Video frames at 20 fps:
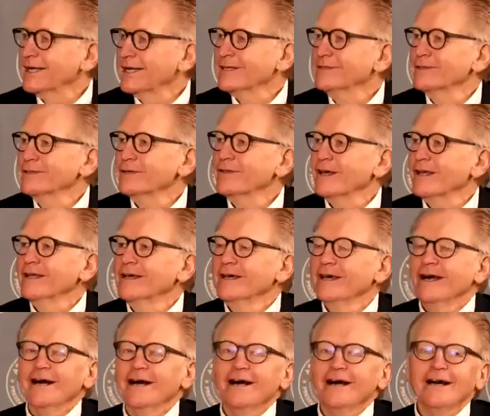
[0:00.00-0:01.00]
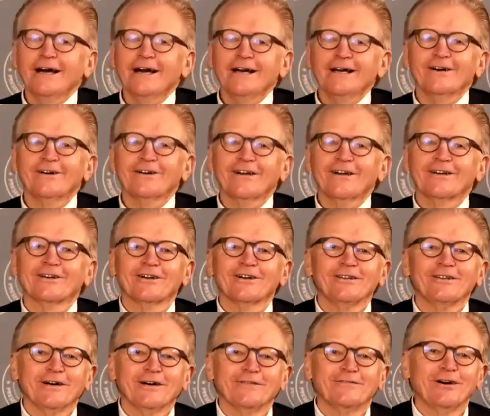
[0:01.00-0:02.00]
I can do that. Okay,
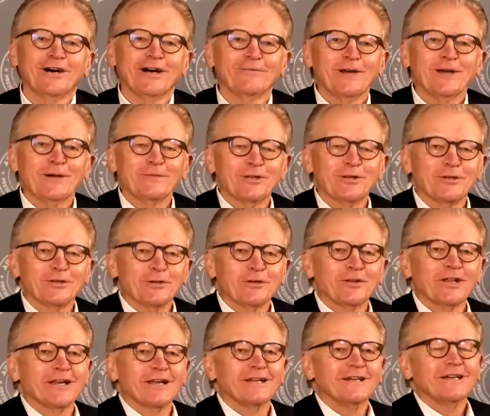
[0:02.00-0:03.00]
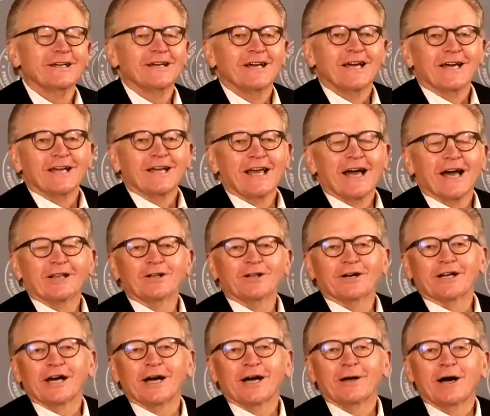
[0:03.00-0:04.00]
good enough. I'll be able to do that. Yeah,
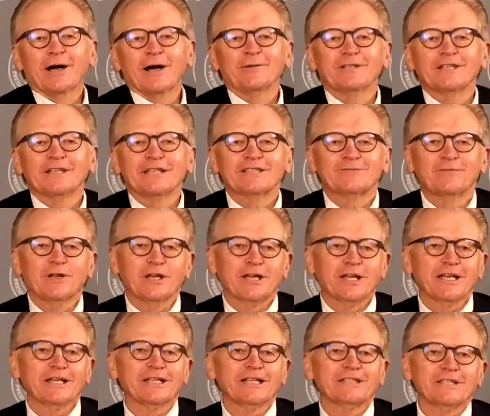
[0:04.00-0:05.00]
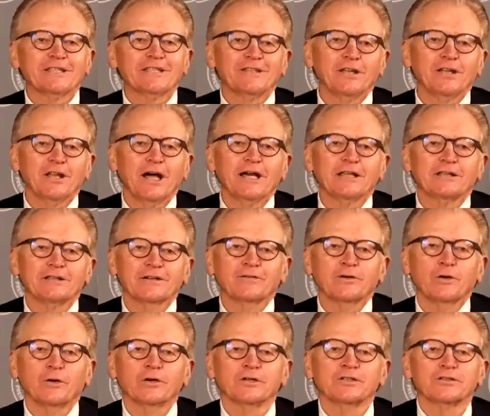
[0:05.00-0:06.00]
look, it's a delight,
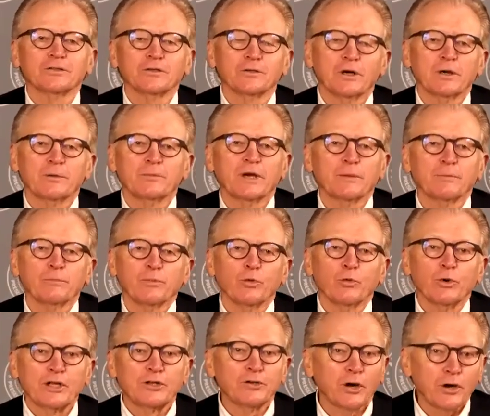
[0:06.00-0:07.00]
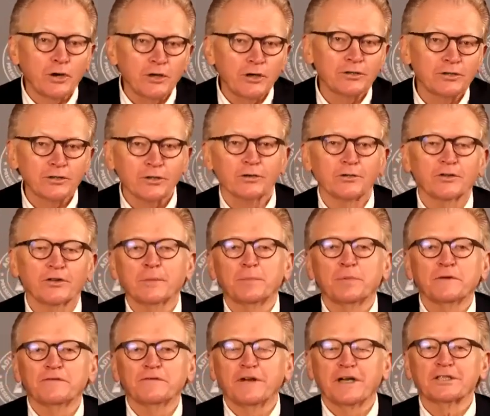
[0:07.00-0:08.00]
of course, to return to the
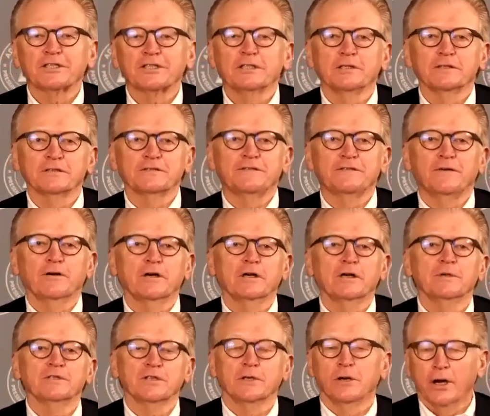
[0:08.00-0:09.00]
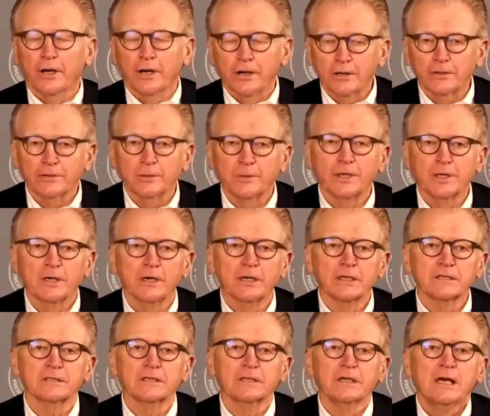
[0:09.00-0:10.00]
professionals forum. It's an honor, to be
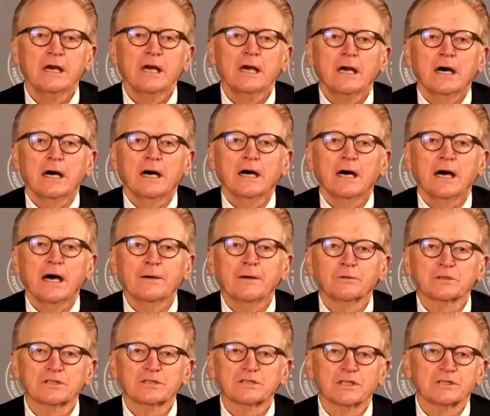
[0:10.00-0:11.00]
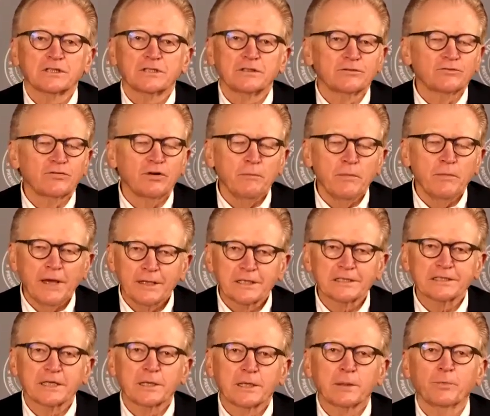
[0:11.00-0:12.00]
honest. I was
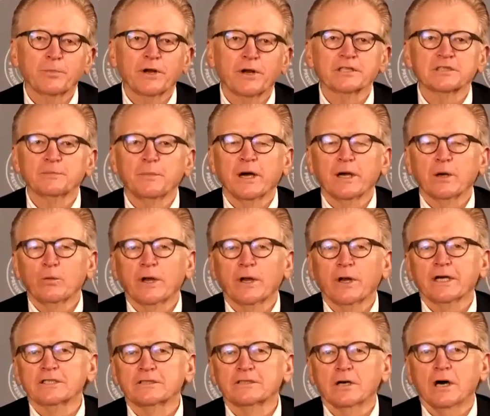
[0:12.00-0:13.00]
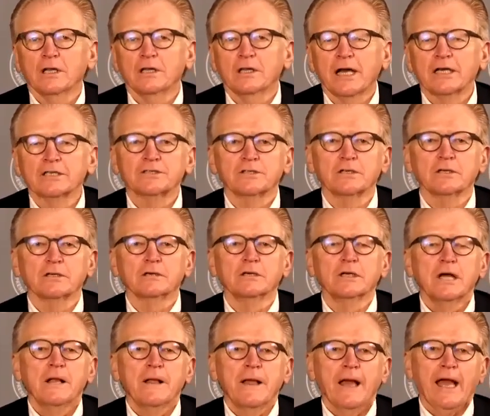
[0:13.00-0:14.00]
tremendously impressed by what I saw last
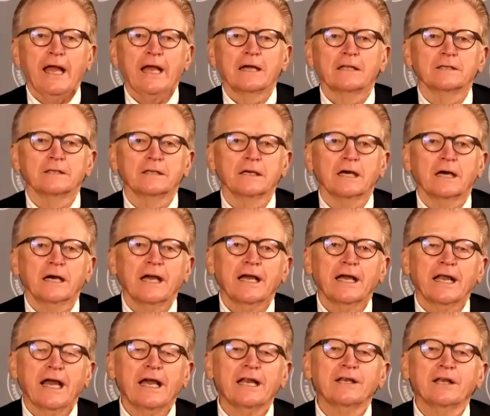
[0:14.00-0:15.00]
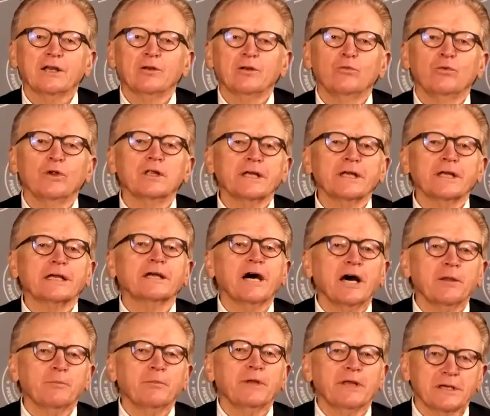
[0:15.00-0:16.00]
year, and it really
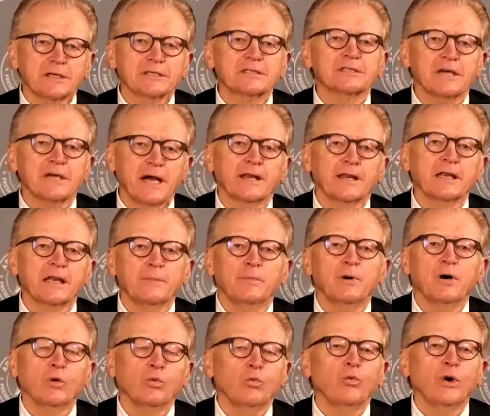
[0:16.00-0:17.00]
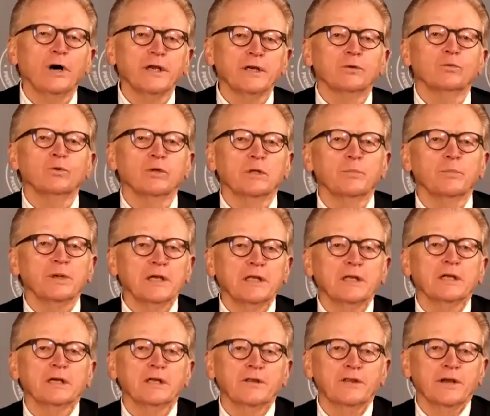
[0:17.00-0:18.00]
got me excited about what will
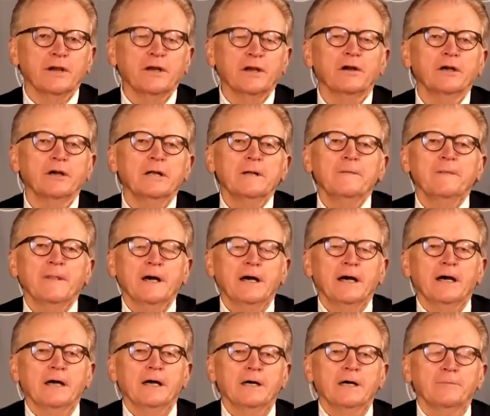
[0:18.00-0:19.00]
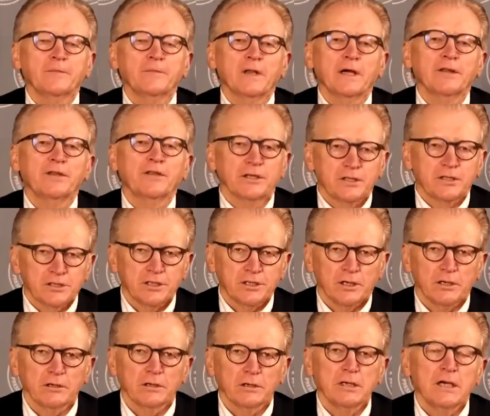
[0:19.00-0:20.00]
be there this
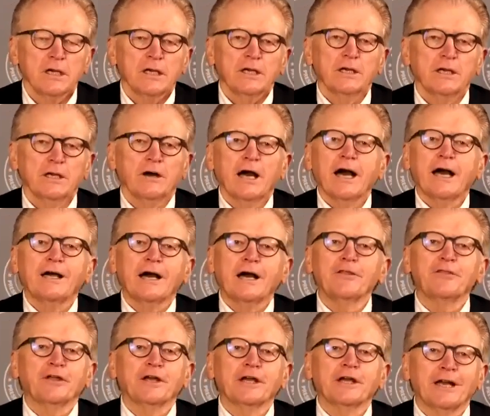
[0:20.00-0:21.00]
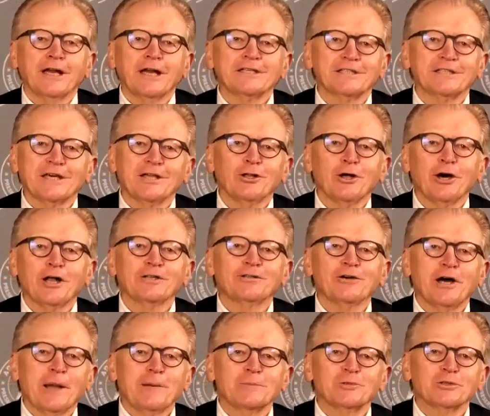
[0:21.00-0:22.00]
year. I think, and I see a lot
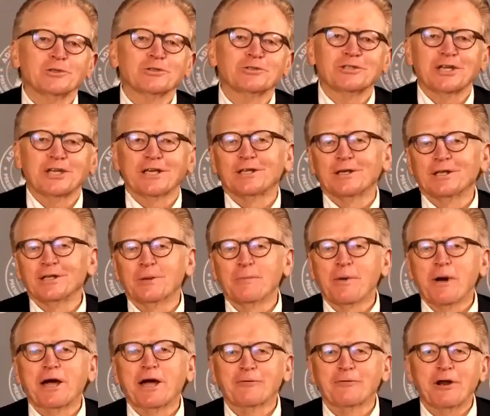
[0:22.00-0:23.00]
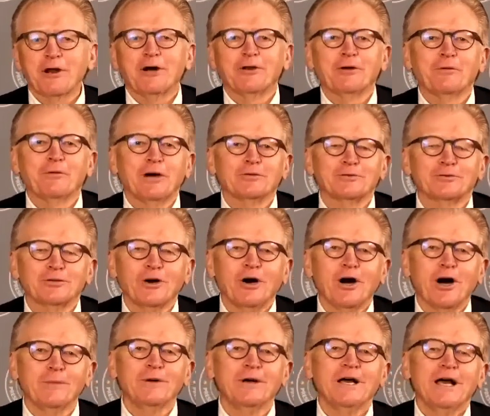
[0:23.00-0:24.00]
of times you'll see in the background around
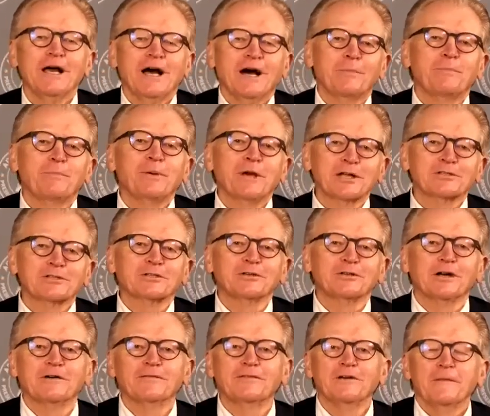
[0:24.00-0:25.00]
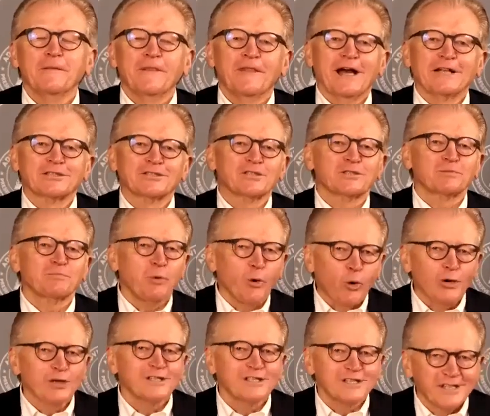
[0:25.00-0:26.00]
Tom, a picture of that
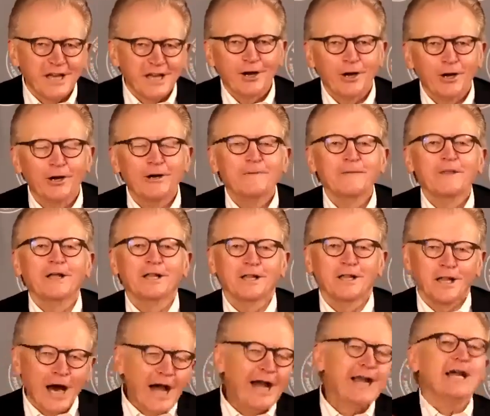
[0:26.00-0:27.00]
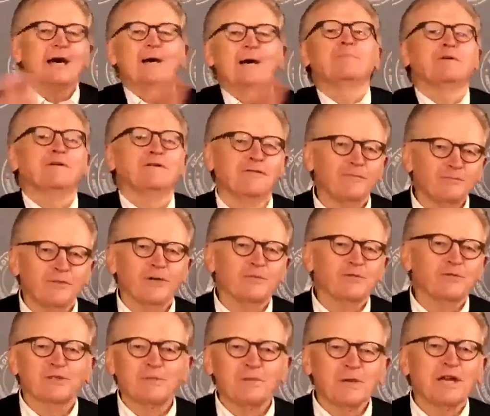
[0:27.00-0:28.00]
sports center lineup of
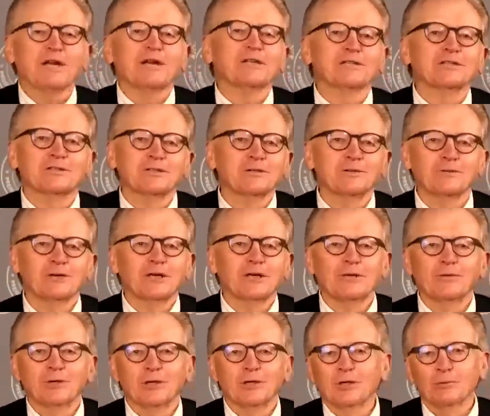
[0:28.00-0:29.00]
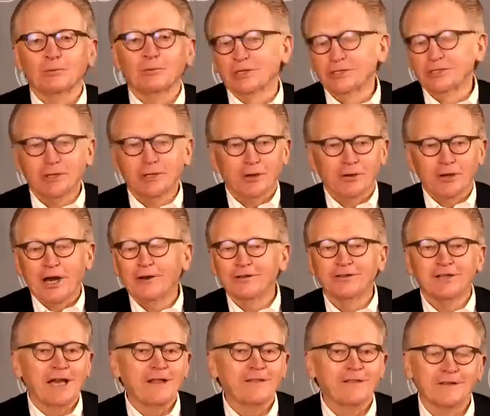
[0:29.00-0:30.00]
the speakers who were still there
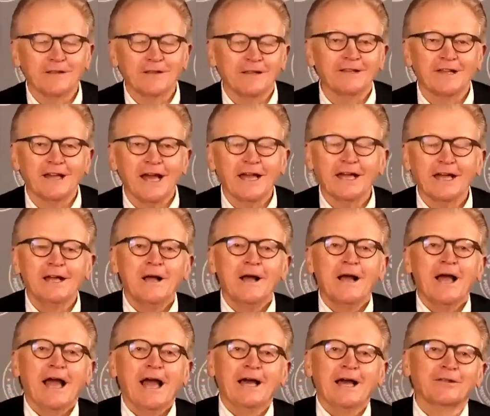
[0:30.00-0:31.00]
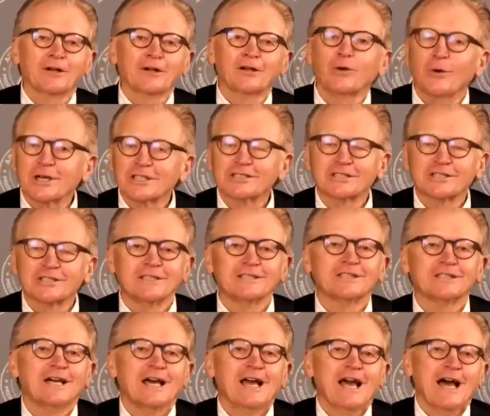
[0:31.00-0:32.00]
at the end of the day, and the
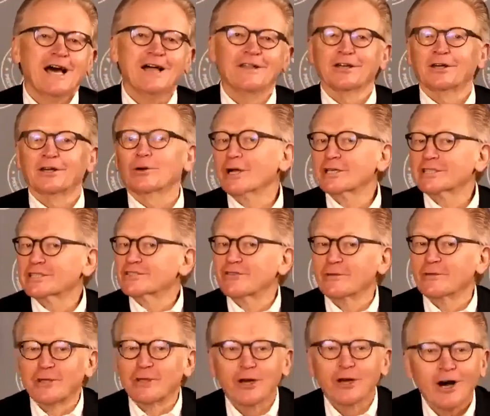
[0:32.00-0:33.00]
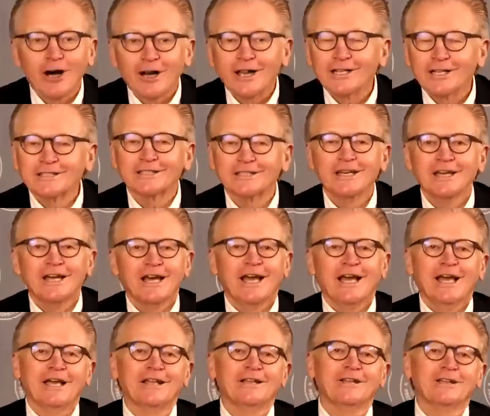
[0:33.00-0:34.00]
questions from the audience
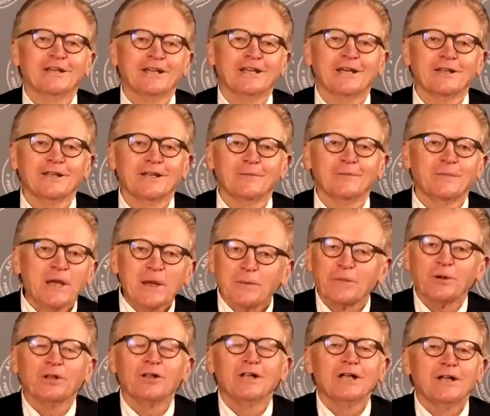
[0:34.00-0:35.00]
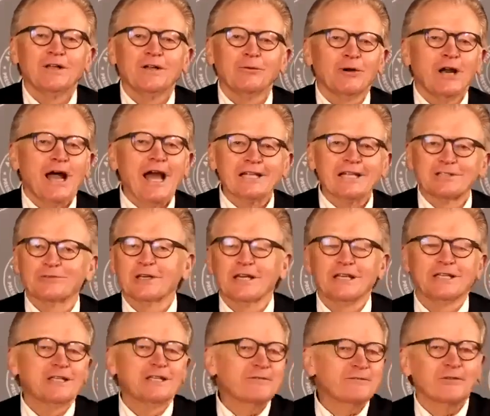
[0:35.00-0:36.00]
and the people that were
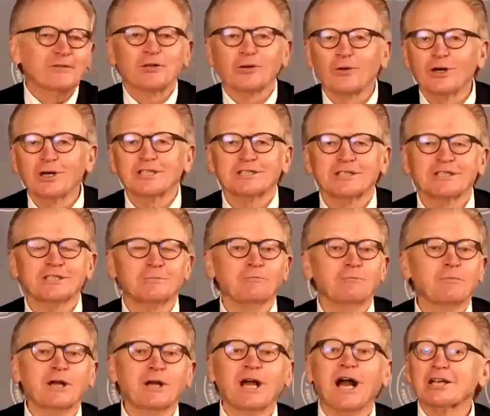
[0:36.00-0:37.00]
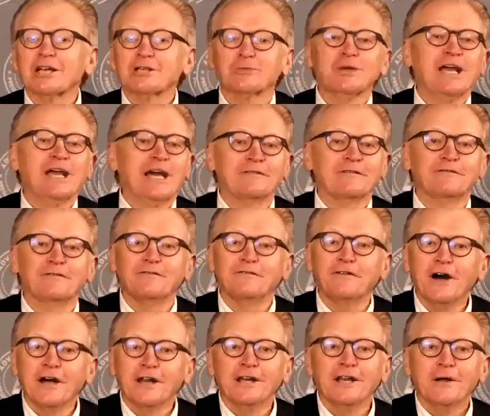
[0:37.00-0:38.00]
answering in different questions. Gosh, we had
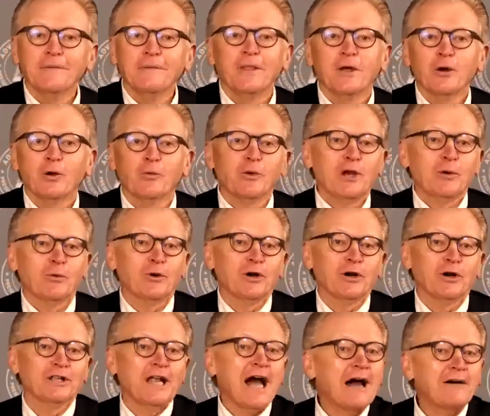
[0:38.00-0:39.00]
fun. We were